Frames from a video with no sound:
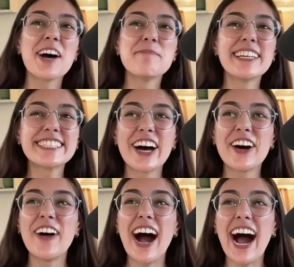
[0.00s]

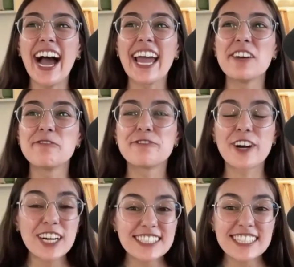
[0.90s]
So I
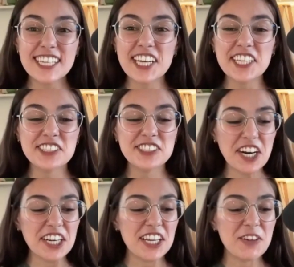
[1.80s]
firstly
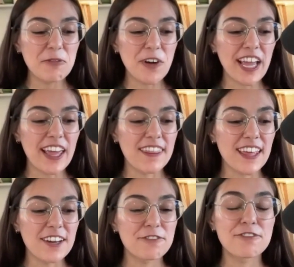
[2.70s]
started with
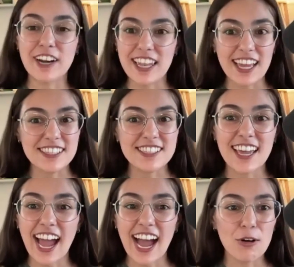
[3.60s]

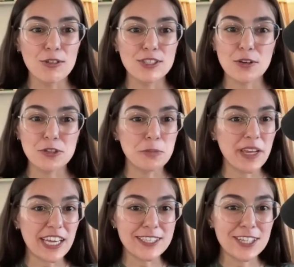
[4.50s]
freelancing out social
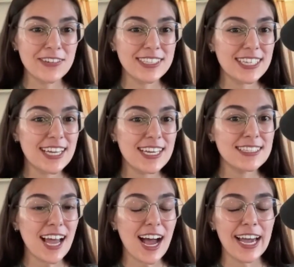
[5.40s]
media services.
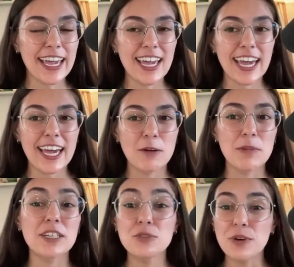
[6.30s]
I am
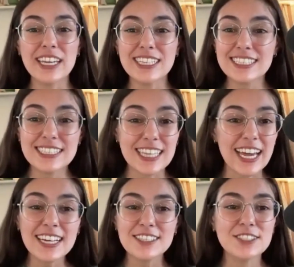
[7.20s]

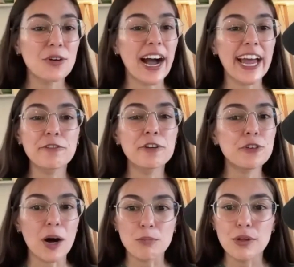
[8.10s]
26, so I grew
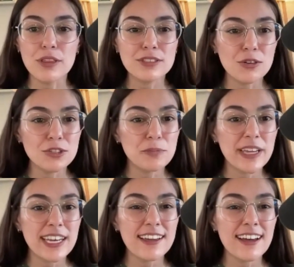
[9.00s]
up with social
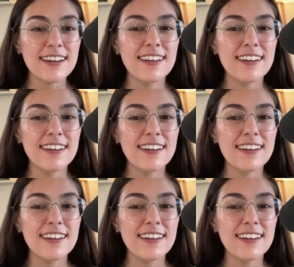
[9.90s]
media.